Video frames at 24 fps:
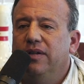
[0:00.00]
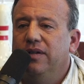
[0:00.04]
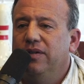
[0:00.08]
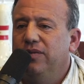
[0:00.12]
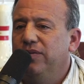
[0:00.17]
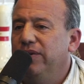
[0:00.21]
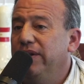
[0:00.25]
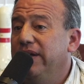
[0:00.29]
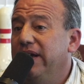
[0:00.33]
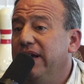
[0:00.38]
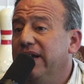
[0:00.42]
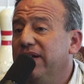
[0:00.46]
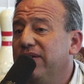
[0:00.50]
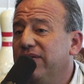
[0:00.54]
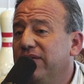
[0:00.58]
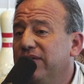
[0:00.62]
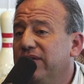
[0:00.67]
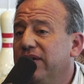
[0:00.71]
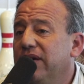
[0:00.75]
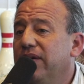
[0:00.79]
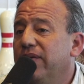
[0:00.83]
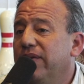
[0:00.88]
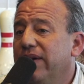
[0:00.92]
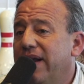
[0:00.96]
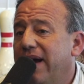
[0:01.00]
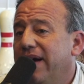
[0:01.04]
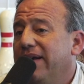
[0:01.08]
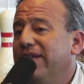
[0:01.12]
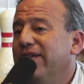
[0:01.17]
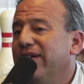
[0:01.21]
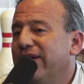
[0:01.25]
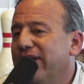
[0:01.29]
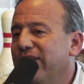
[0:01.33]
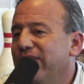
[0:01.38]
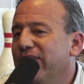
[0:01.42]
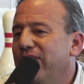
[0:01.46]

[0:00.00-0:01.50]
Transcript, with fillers: is really interesting when I look at